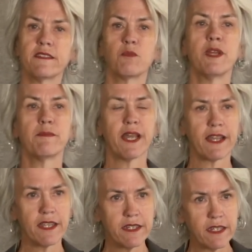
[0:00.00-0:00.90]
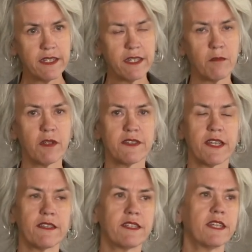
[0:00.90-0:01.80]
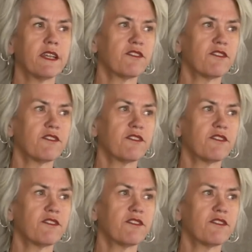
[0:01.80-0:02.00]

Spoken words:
went back and did double testing,